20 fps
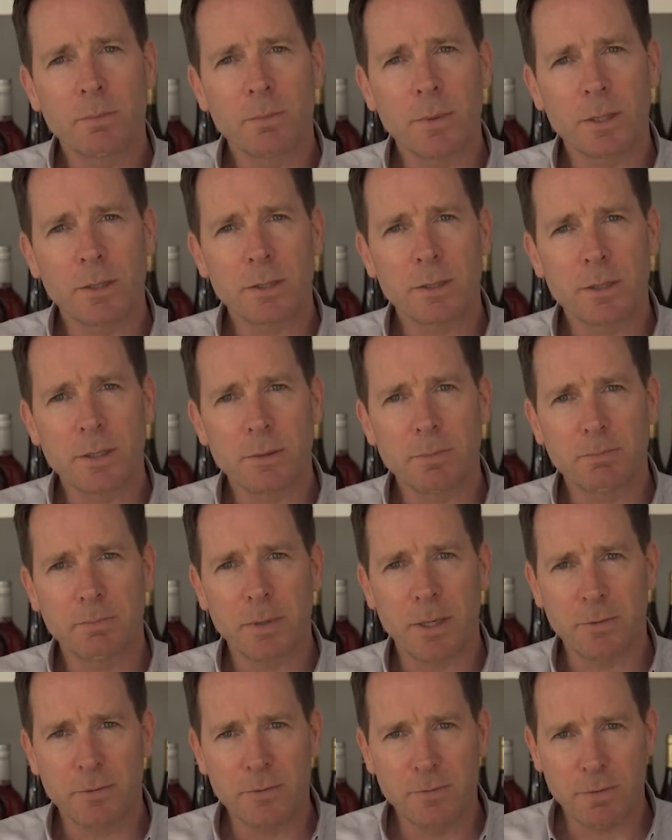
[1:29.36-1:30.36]
It's
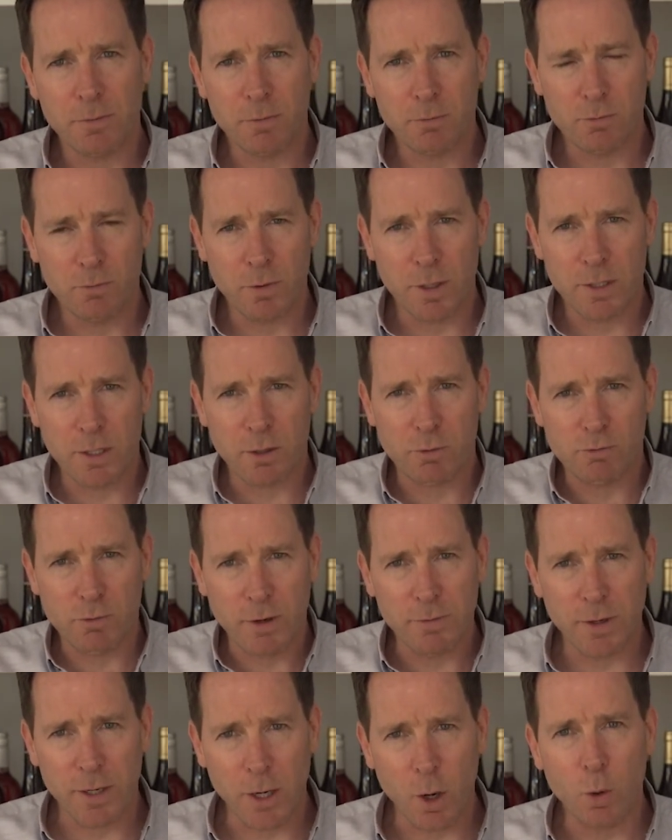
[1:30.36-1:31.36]

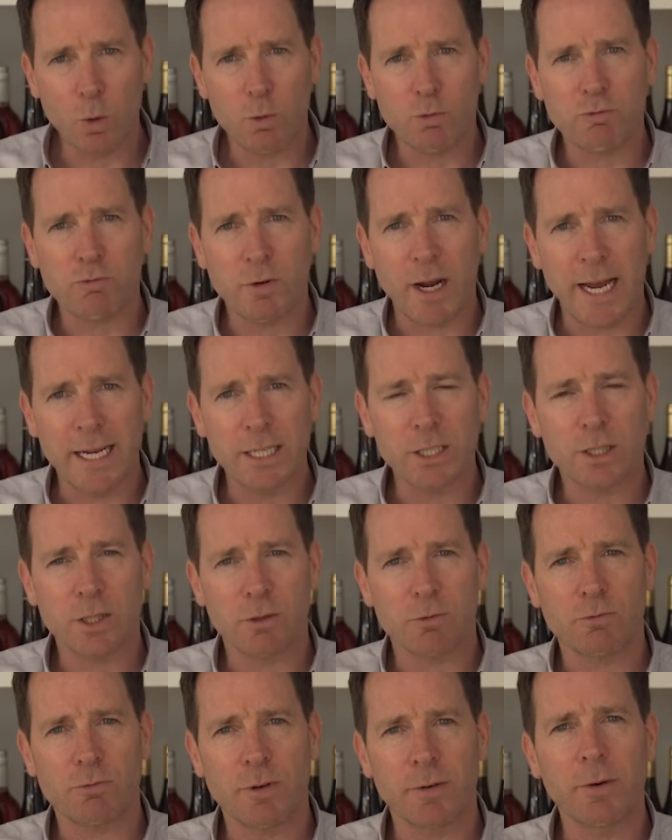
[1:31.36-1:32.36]
an
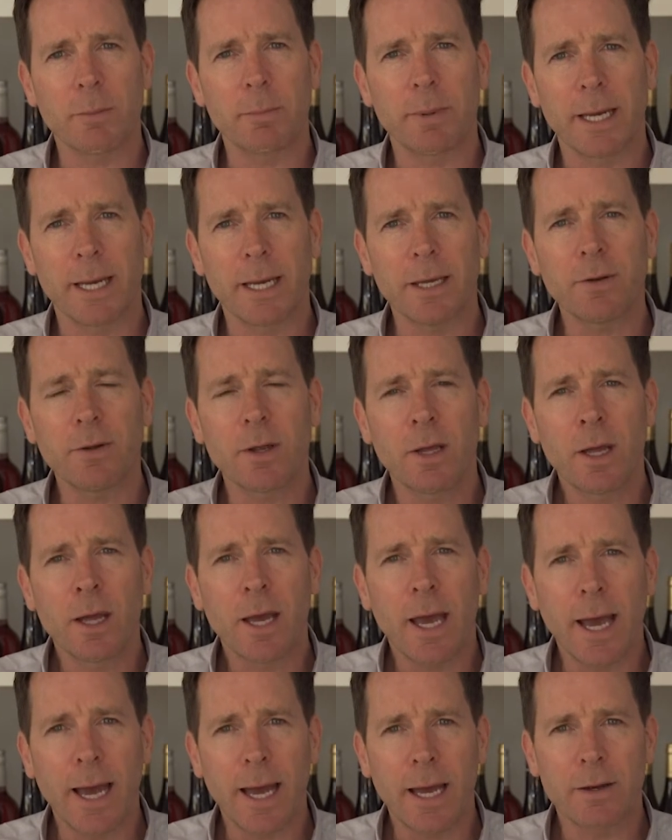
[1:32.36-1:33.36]
ancient riverbed,
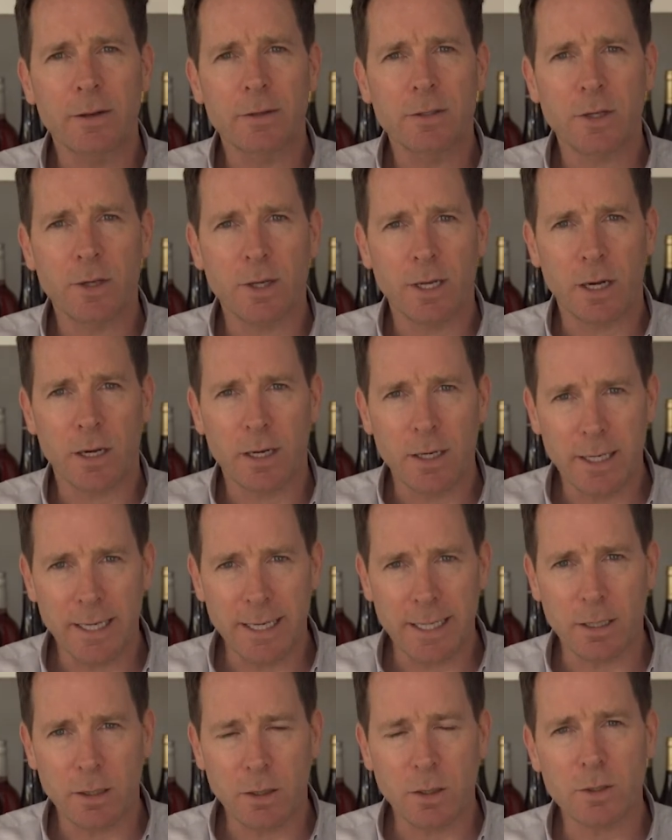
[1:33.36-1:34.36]
and so you
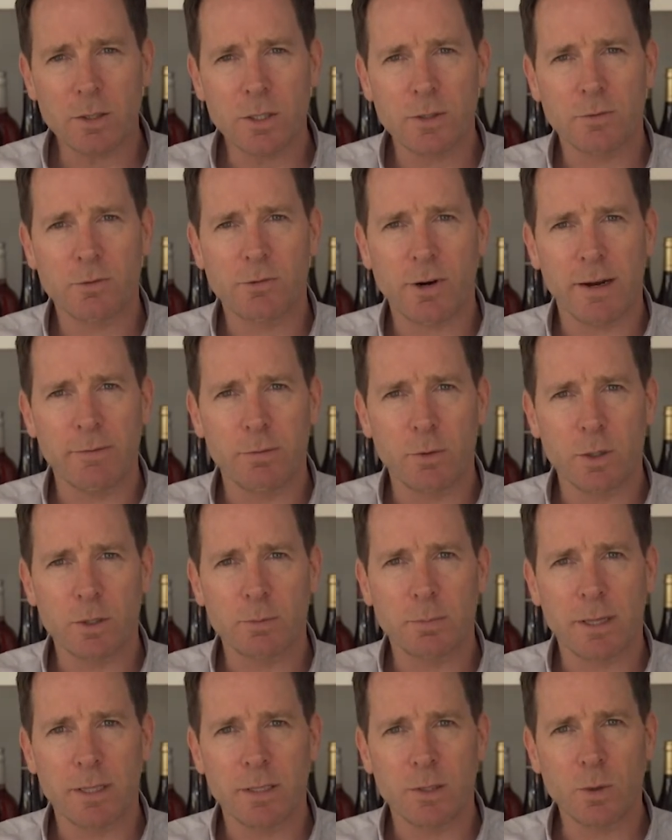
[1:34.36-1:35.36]
get lots of gravels,
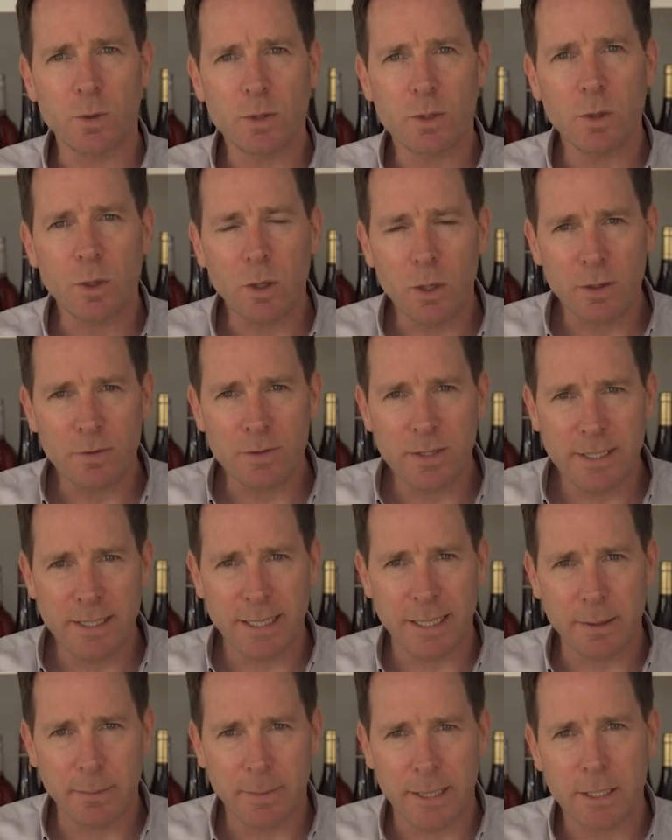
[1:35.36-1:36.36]
but there's also a lot of
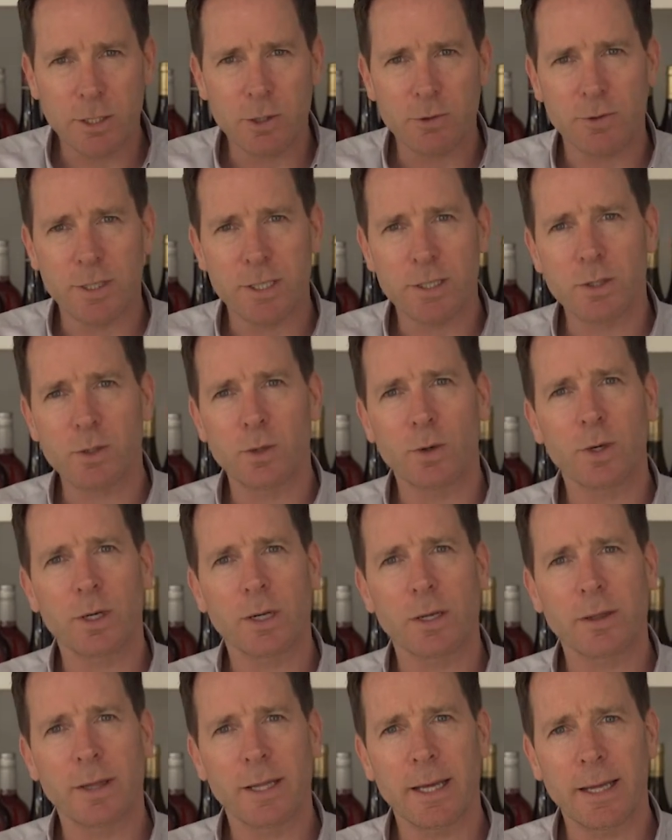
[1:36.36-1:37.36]
sedimentary
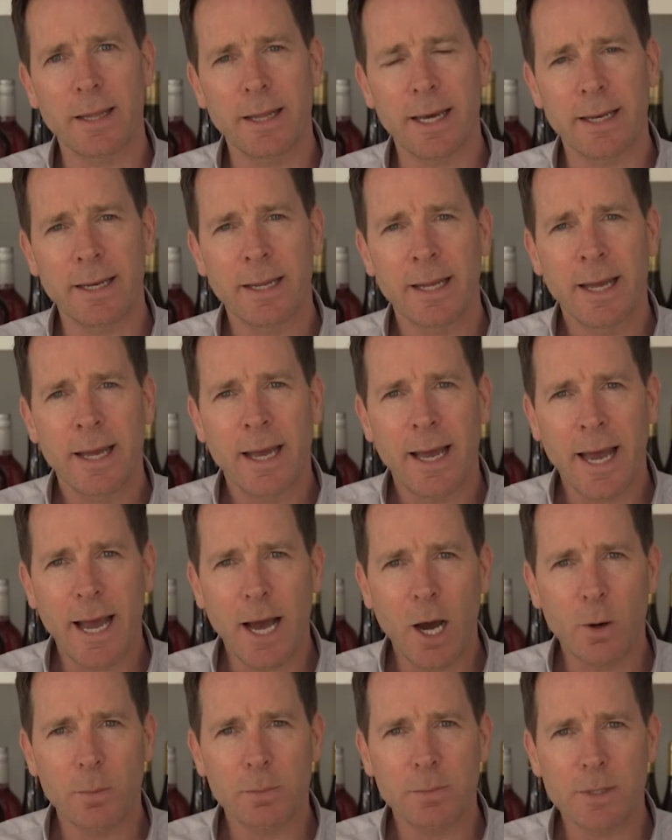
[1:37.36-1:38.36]
soil in there that
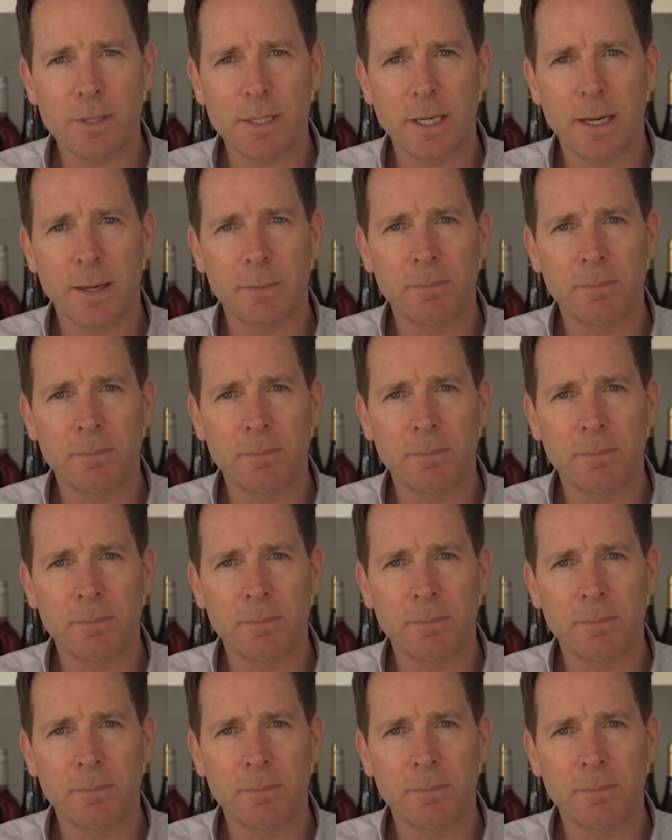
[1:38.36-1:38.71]
helps